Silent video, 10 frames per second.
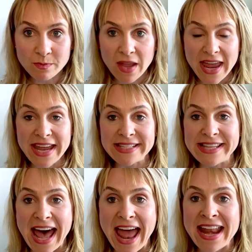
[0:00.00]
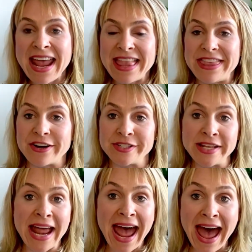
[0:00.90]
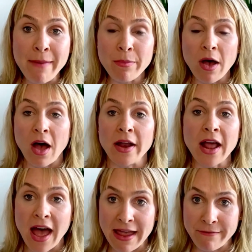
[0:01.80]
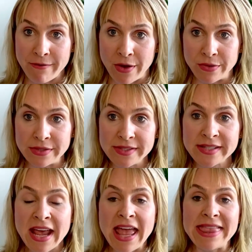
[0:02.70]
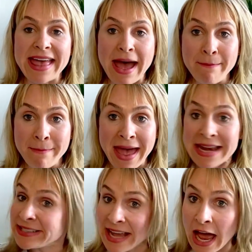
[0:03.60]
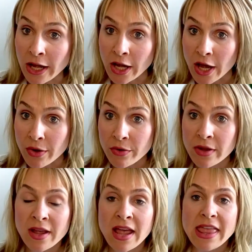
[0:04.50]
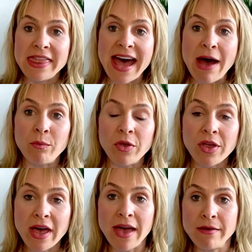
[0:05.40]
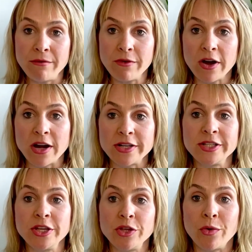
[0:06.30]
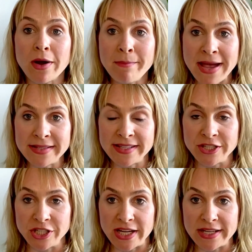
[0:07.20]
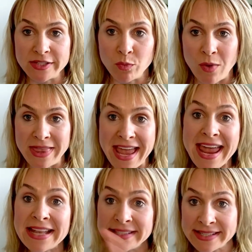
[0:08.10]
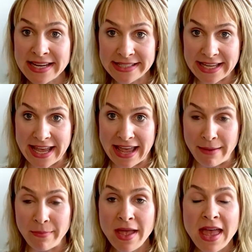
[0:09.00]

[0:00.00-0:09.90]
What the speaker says: Is that there's an app on iPhones that men download that will convert your messages when they get sent to him.